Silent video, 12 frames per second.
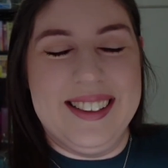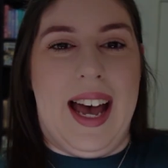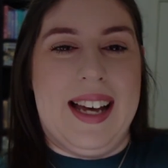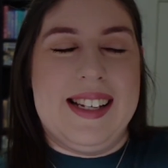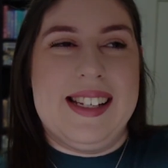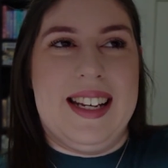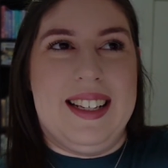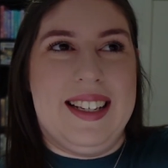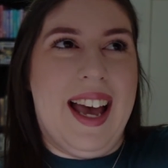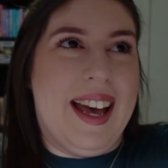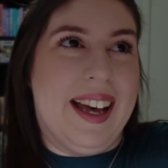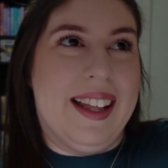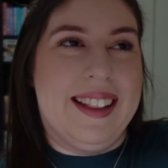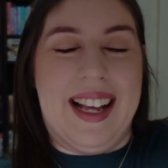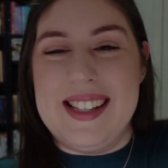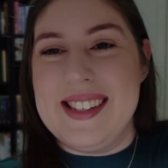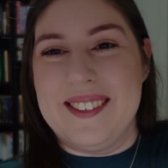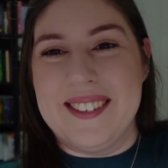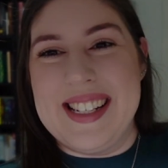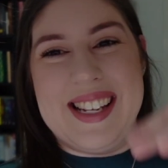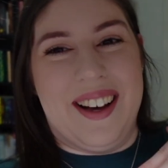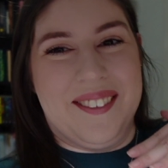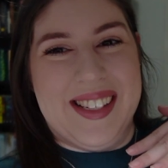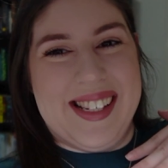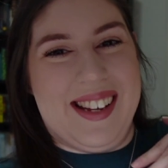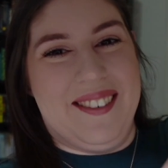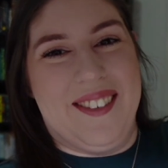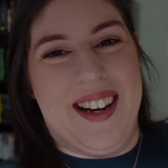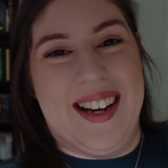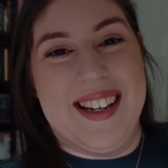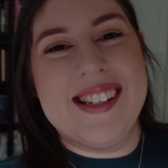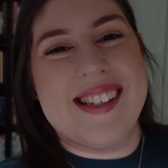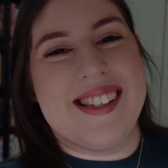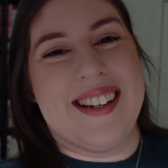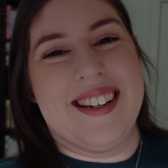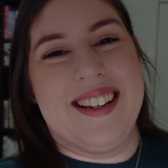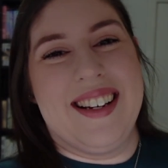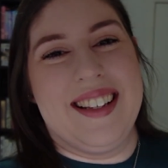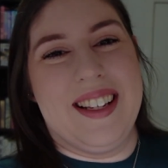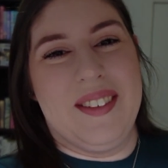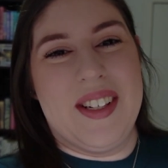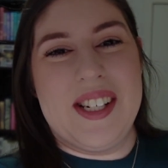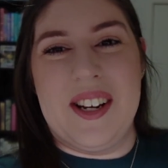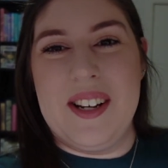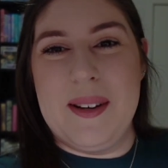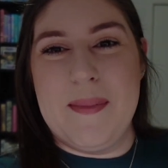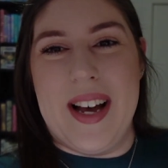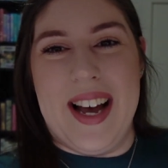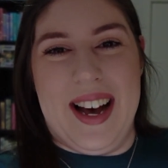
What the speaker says: And yeah, that's all that's happened so far. So let me show you my